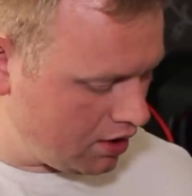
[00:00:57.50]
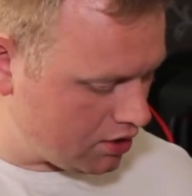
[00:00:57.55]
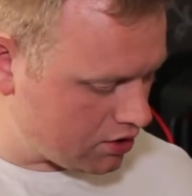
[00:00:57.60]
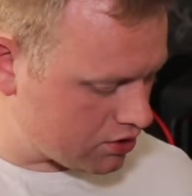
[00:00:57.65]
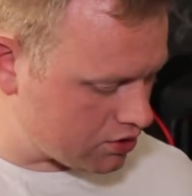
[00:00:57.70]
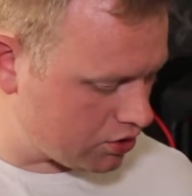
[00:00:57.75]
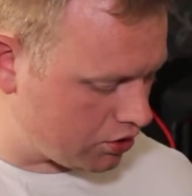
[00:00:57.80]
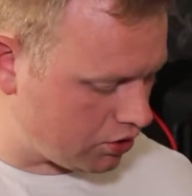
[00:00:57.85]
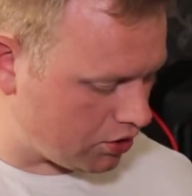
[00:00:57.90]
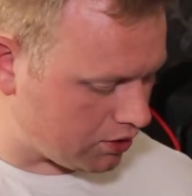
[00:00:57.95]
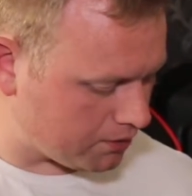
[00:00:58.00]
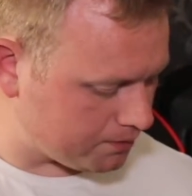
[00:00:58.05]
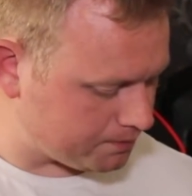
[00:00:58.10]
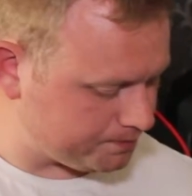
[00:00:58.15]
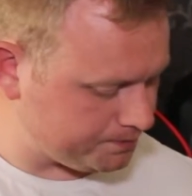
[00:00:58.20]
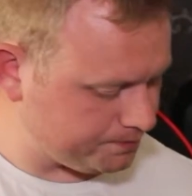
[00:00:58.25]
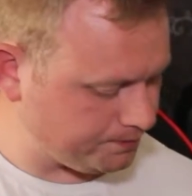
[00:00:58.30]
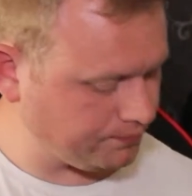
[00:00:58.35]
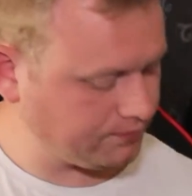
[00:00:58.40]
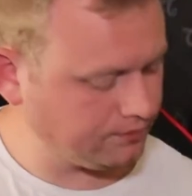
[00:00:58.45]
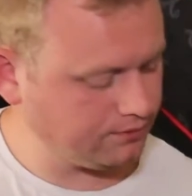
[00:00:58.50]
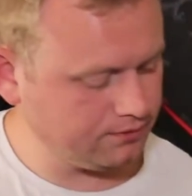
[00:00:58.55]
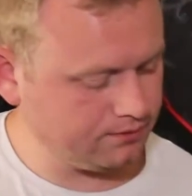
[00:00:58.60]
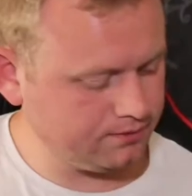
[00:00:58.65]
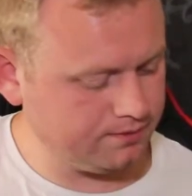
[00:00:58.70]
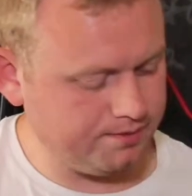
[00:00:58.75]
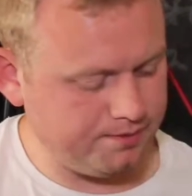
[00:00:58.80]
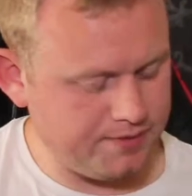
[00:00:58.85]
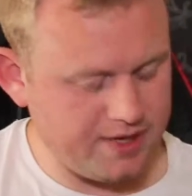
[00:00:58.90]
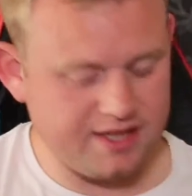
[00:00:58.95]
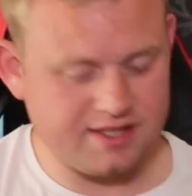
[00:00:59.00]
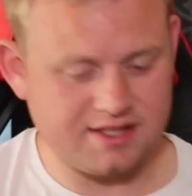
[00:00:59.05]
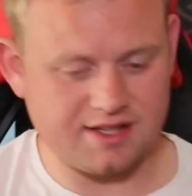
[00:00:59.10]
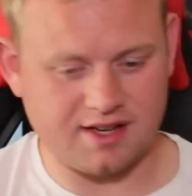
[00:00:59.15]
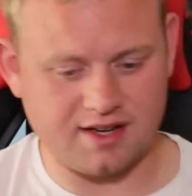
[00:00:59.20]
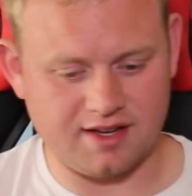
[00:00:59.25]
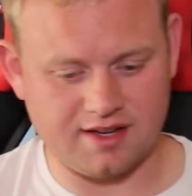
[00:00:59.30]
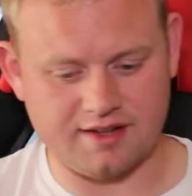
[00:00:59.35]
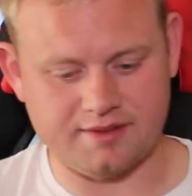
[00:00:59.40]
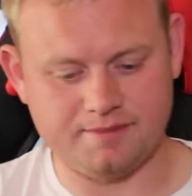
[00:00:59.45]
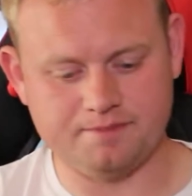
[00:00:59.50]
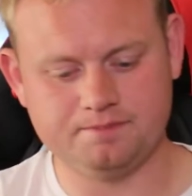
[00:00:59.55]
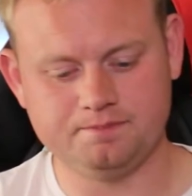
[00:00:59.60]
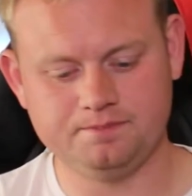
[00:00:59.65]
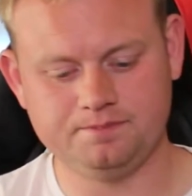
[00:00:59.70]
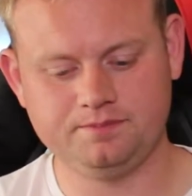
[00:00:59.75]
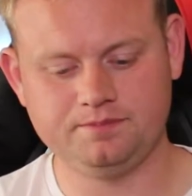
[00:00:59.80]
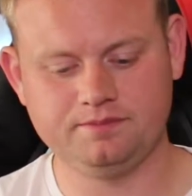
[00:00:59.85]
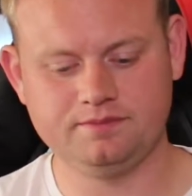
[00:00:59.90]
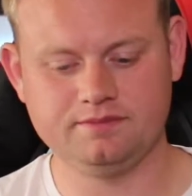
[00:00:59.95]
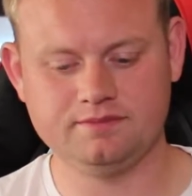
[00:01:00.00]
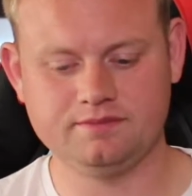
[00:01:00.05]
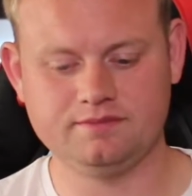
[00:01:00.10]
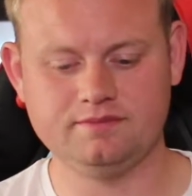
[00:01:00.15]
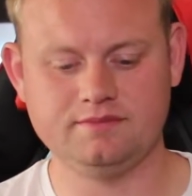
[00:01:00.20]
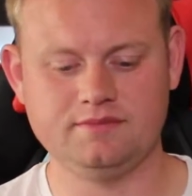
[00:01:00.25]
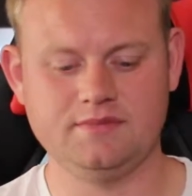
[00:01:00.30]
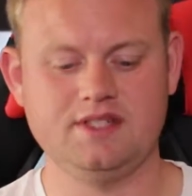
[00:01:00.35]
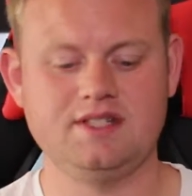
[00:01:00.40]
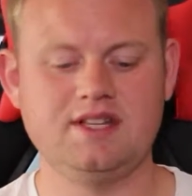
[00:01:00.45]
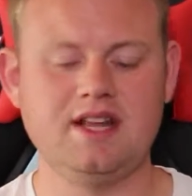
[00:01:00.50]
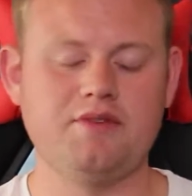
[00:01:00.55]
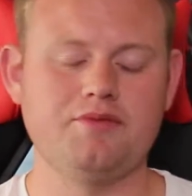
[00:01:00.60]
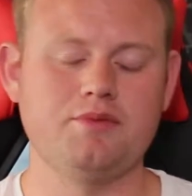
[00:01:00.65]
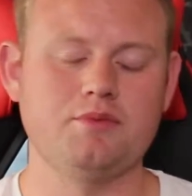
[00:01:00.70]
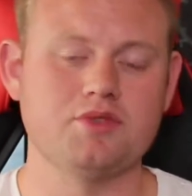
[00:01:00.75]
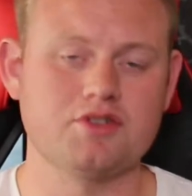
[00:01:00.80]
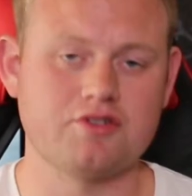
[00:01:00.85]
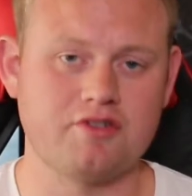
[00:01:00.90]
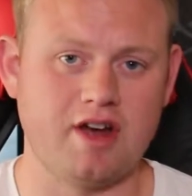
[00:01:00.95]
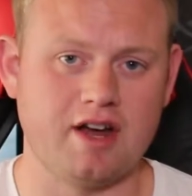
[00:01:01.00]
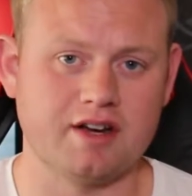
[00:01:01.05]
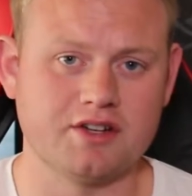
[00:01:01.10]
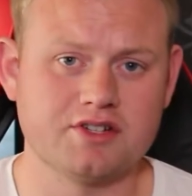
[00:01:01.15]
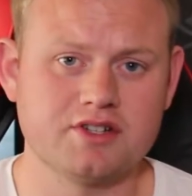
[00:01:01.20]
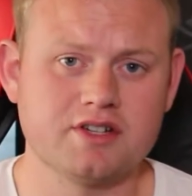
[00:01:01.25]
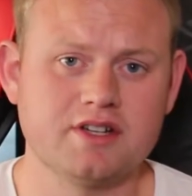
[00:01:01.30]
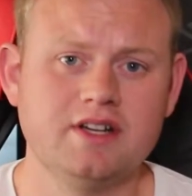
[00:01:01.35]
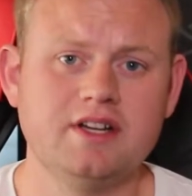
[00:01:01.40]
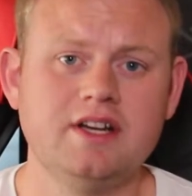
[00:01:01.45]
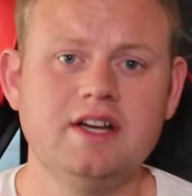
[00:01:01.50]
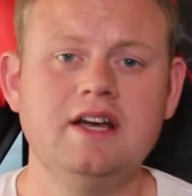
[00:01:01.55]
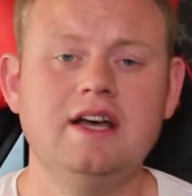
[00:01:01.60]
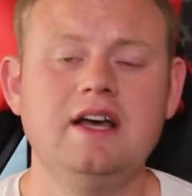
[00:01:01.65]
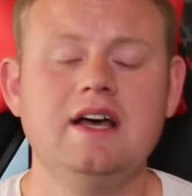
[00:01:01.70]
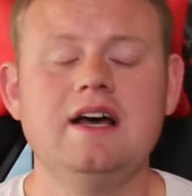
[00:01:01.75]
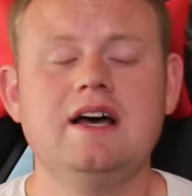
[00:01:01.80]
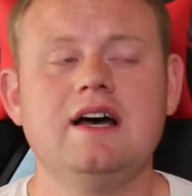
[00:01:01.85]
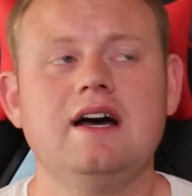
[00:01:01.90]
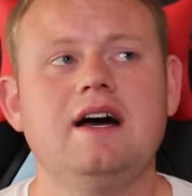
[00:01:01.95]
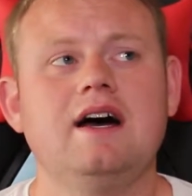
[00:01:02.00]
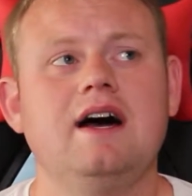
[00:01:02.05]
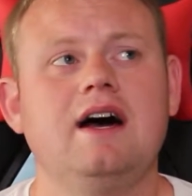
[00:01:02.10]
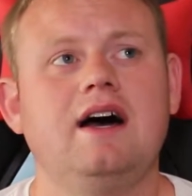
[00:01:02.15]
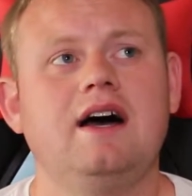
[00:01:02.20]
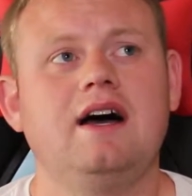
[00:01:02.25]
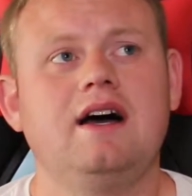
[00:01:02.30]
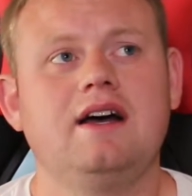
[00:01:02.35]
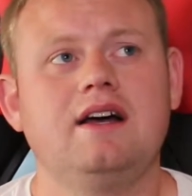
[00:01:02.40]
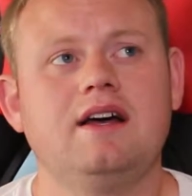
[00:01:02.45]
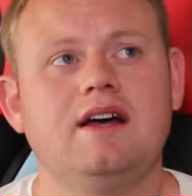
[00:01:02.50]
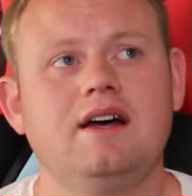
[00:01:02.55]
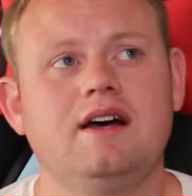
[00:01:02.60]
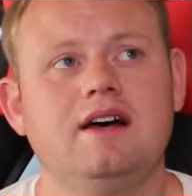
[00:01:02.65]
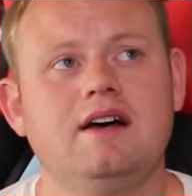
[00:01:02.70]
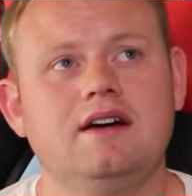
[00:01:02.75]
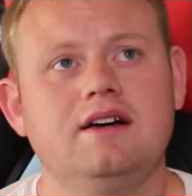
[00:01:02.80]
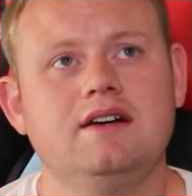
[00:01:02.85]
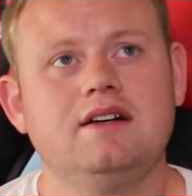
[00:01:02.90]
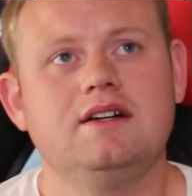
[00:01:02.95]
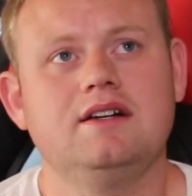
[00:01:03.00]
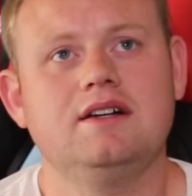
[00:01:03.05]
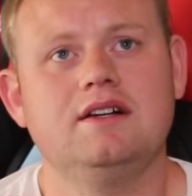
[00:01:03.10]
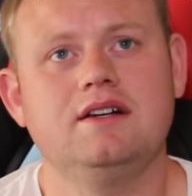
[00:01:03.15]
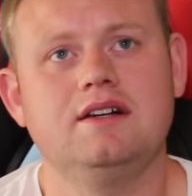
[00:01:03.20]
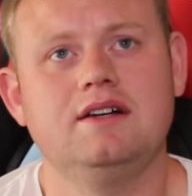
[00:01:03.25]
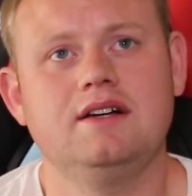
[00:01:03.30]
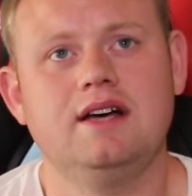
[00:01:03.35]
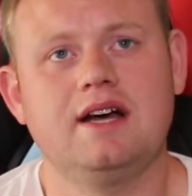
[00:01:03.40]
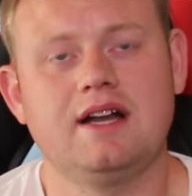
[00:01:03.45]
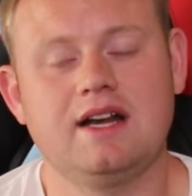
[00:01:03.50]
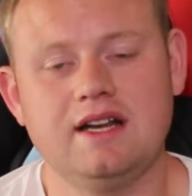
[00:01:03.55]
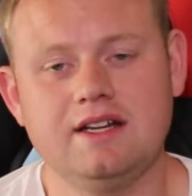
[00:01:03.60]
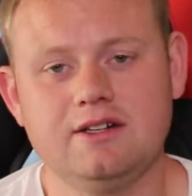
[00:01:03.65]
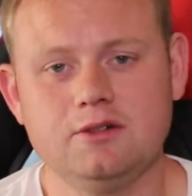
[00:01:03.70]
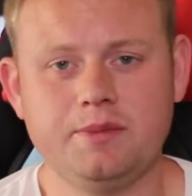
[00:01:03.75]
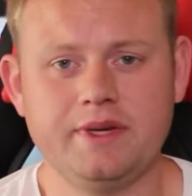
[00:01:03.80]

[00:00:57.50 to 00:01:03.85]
So basically, start from scratch. I had a little